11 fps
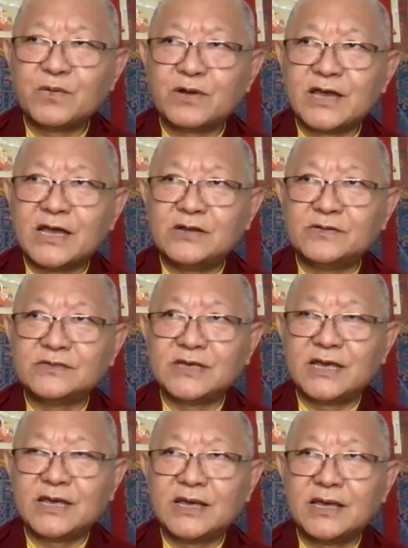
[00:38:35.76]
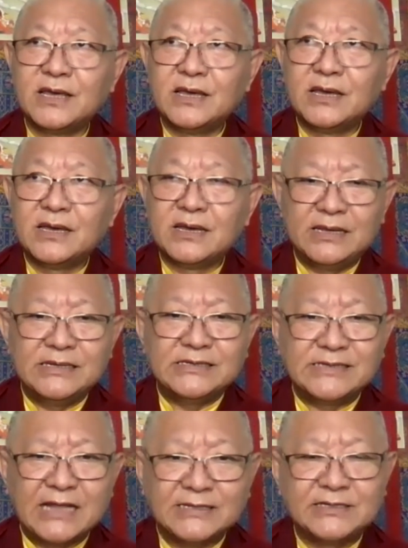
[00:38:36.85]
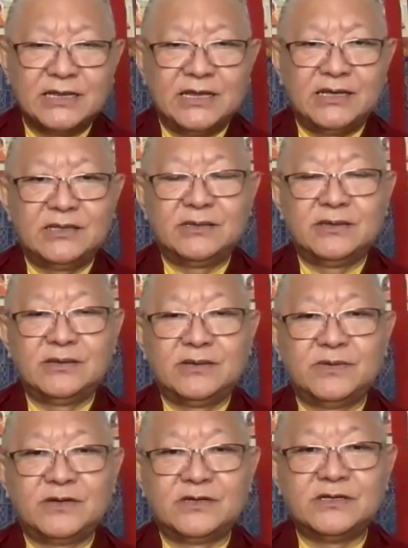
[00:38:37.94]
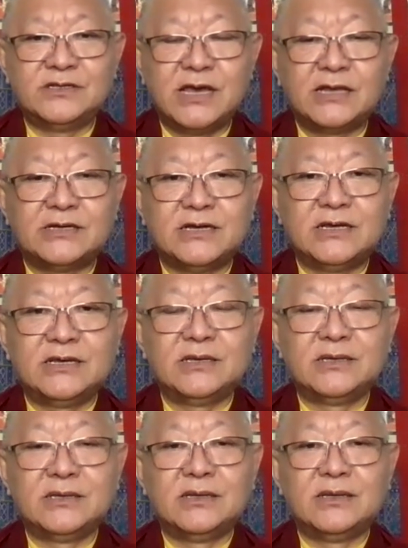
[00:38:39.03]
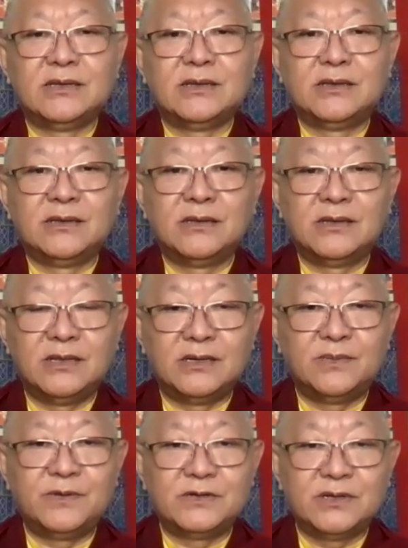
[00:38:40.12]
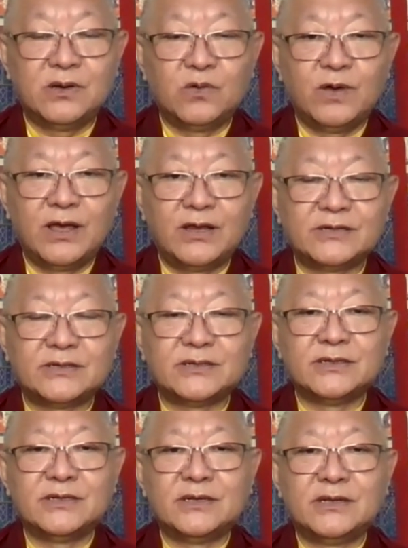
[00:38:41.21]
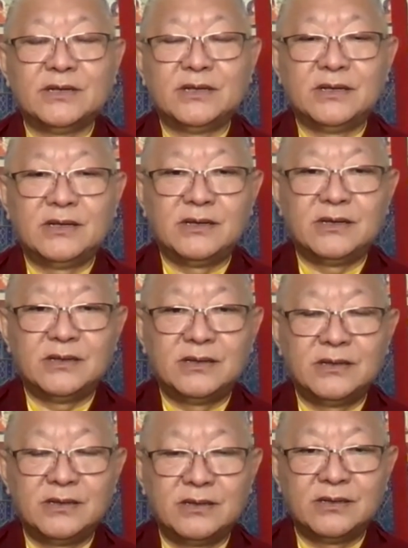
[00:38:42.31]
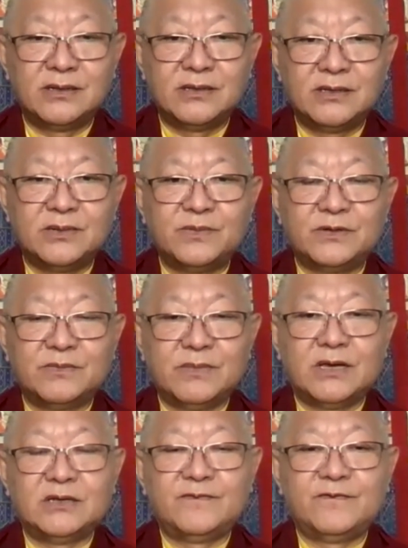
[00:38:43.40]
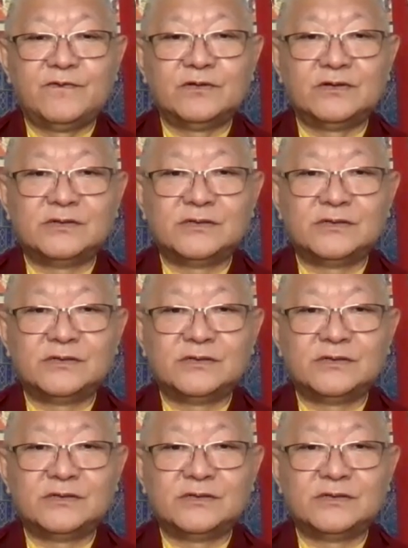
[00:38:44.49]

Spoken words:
what can you say, intensely, but gently, a little bit aware, a little bit mindful,